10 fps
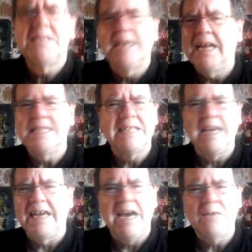to get into
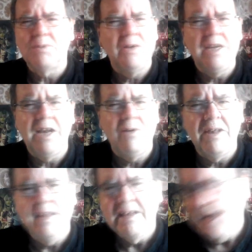that, guys, but you know,
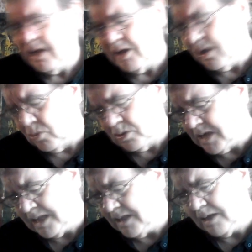I couldn't.
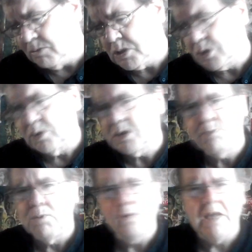I didn't think it was as good as
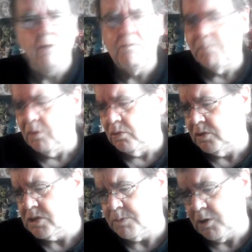Bordello of Blood,
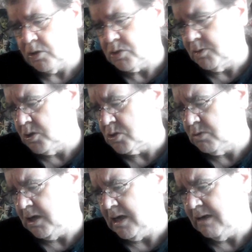to be honest
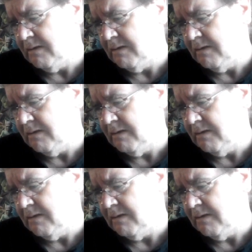with you.